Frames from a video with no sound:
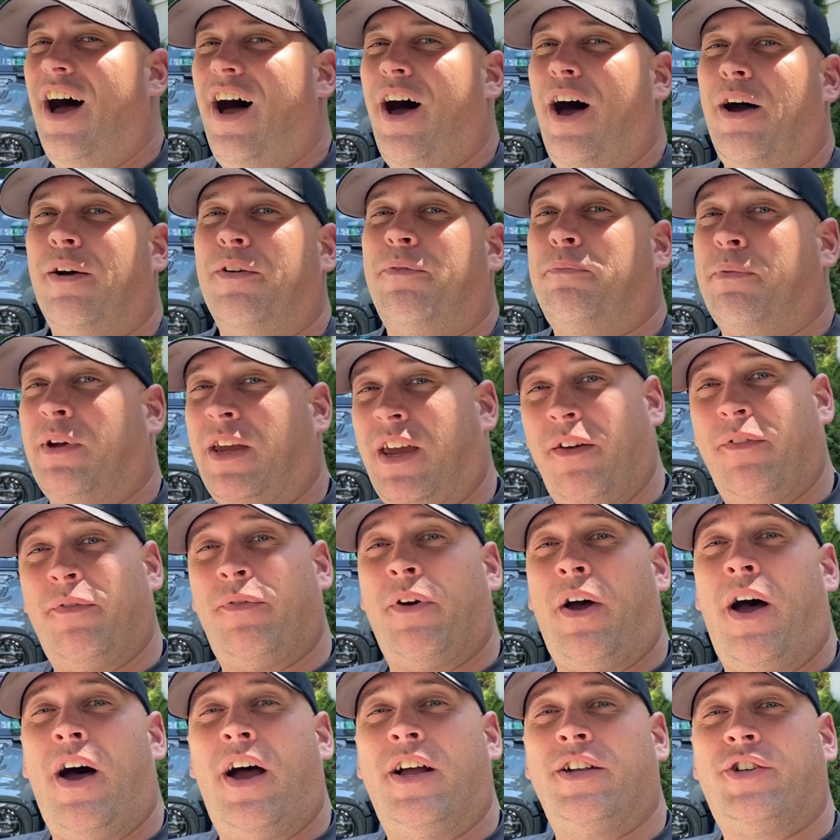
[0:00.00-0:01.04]
uh, give
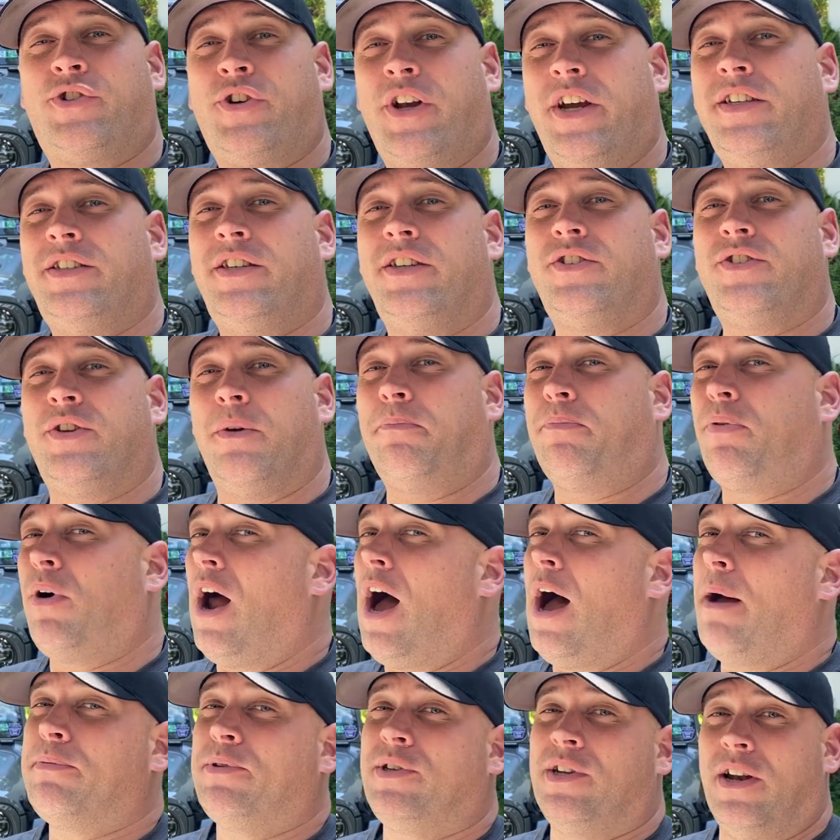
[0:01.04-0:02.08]
uh, Tracy some
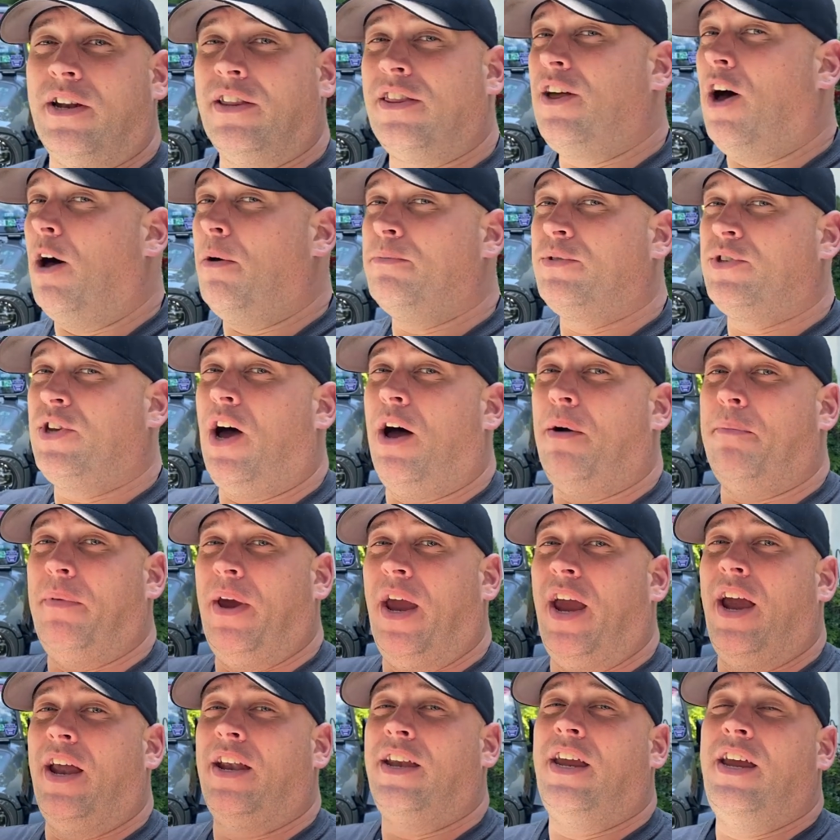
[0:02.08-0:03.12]
props and a thumbs up,
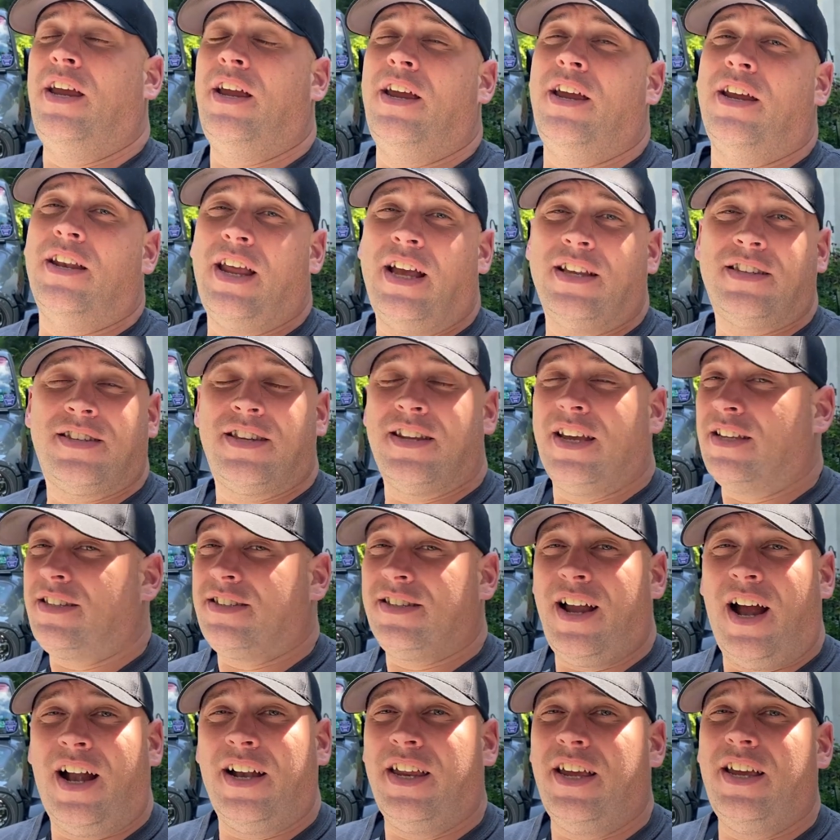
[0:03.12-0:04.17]
man. He that's It's
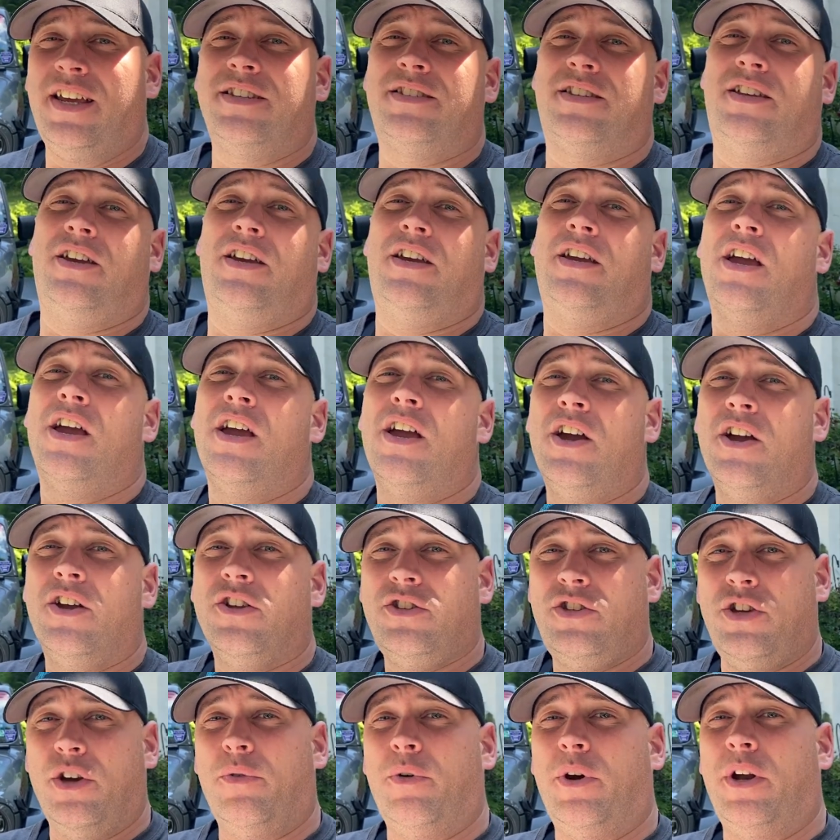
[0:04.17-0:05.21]
not easy
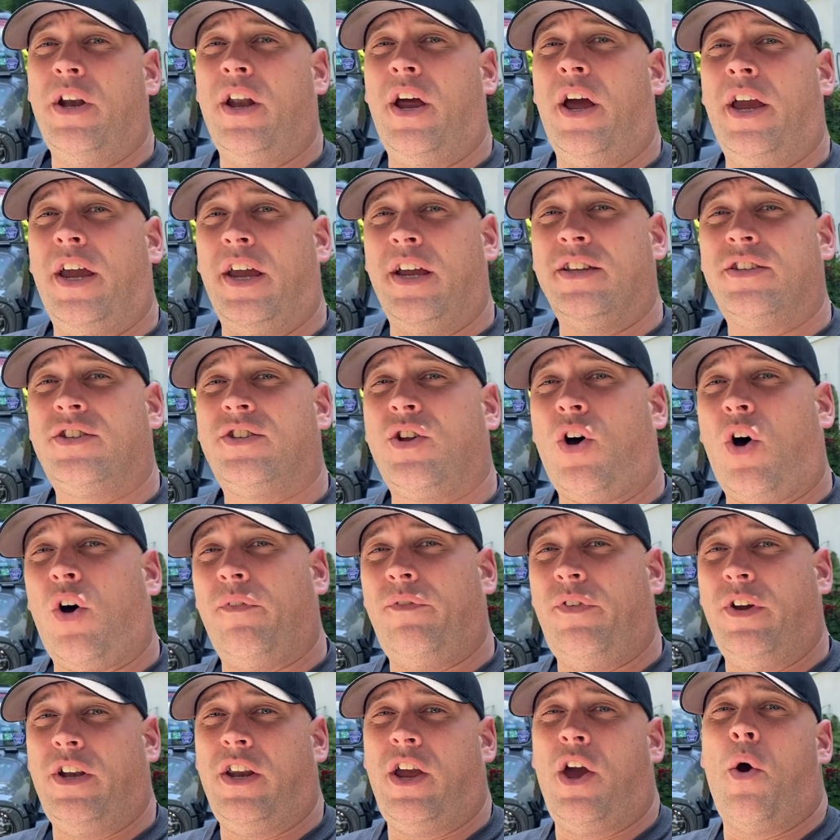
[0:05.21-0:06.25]
doing an install
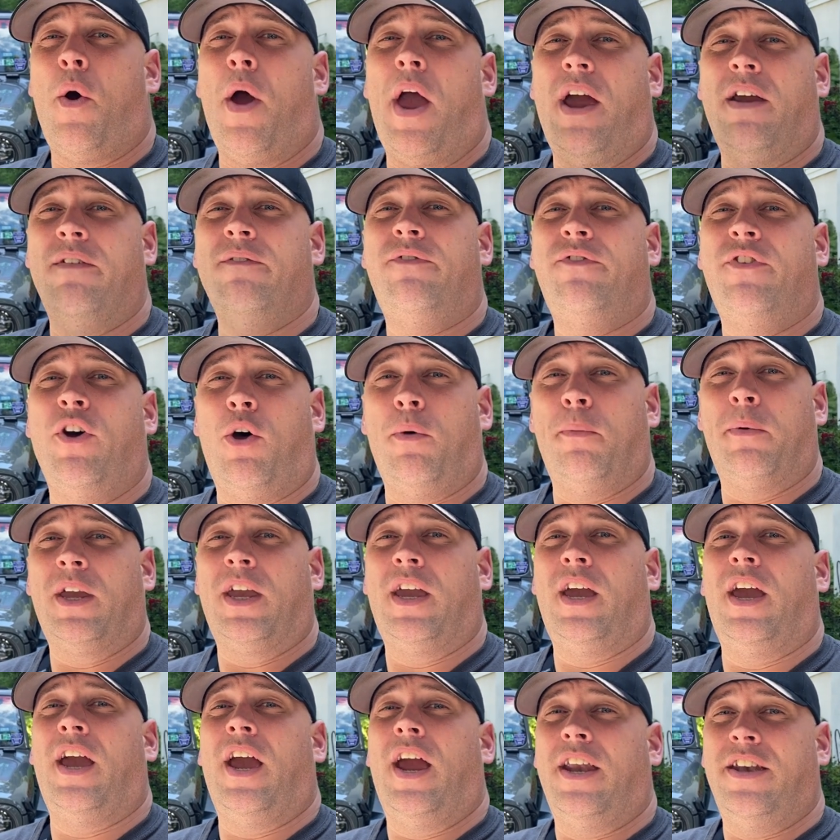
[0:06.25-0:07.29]
video and filming
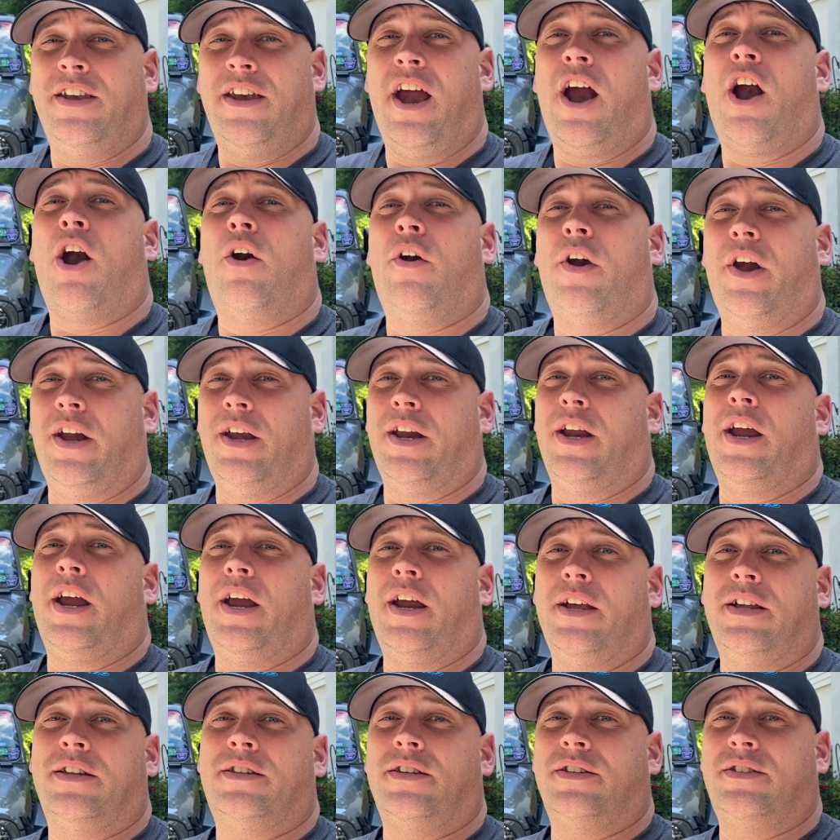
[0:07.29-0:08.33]
it and narrating
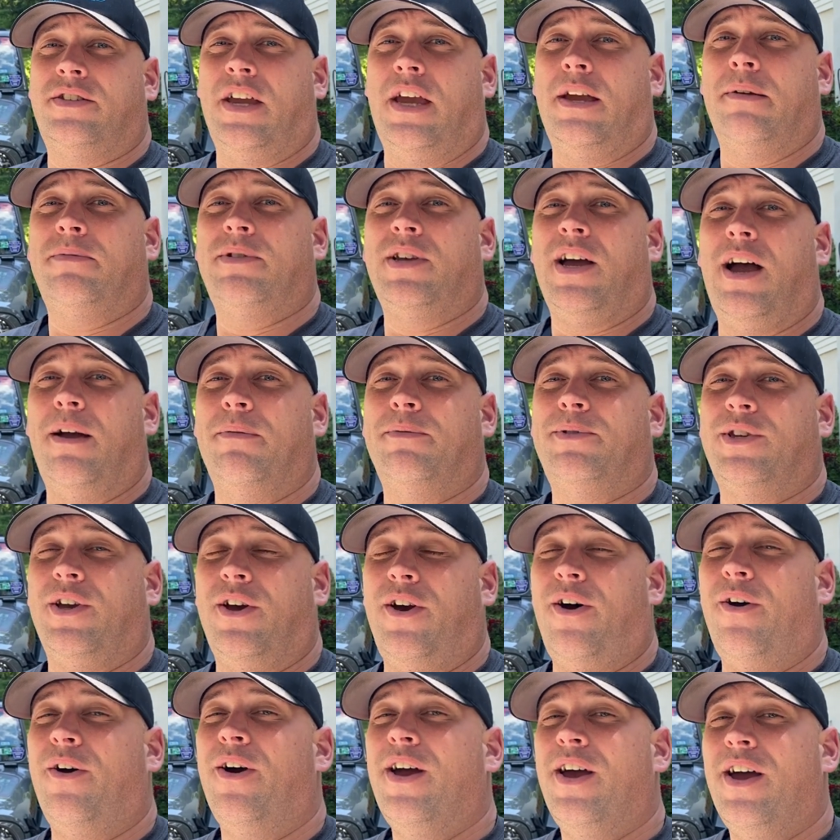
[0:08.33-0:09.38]
it at the same time.
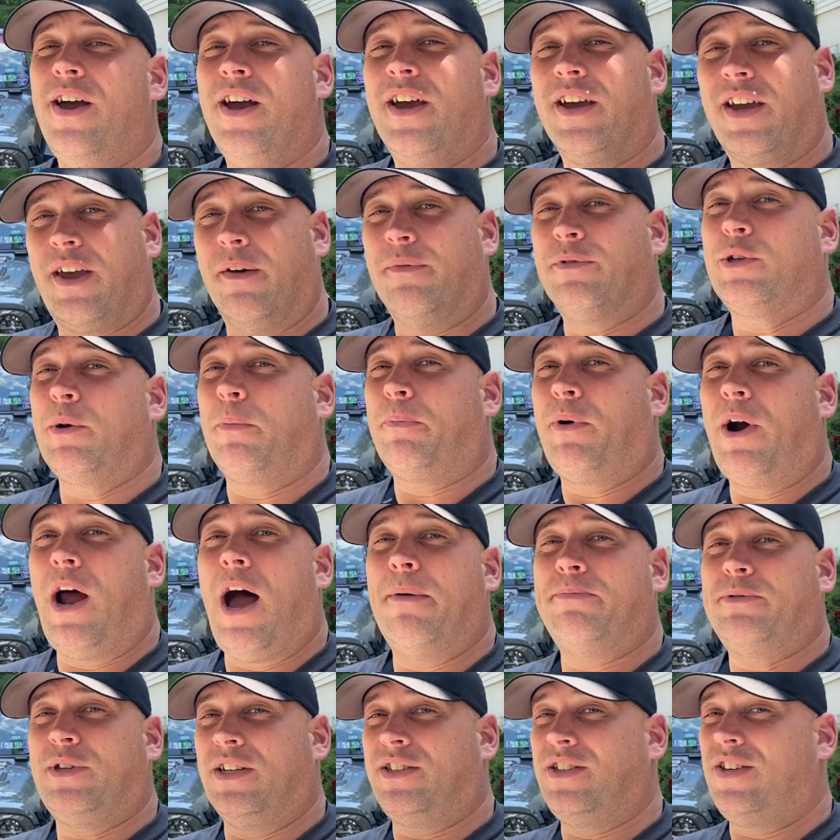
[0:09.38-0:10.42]
So give him some
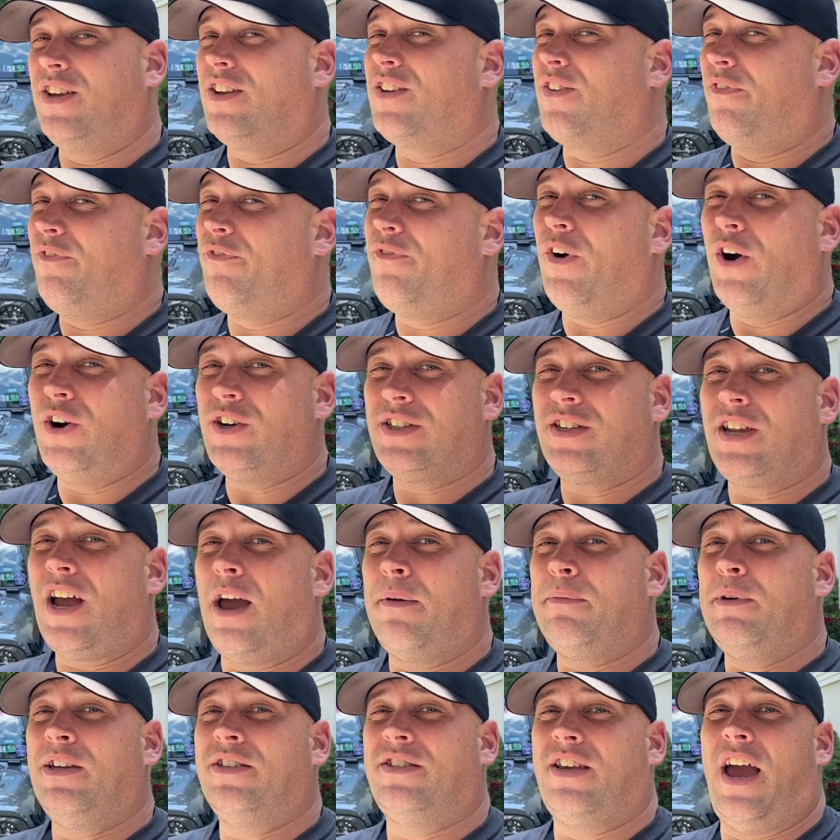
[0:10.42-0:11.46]
props. That's like the first
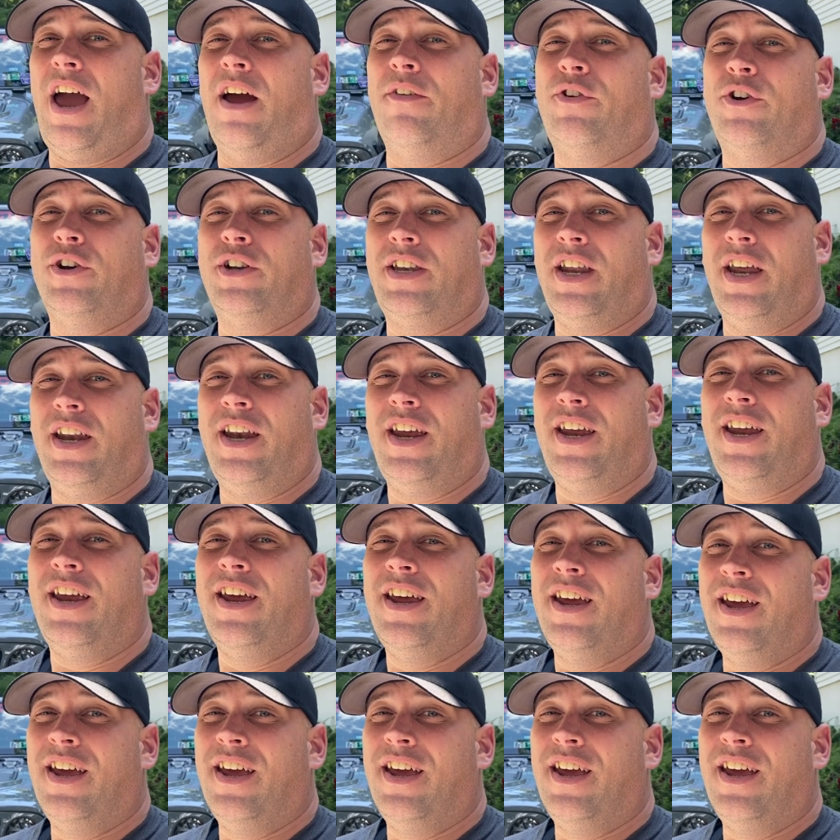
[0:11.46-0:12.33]
time he's ever did it.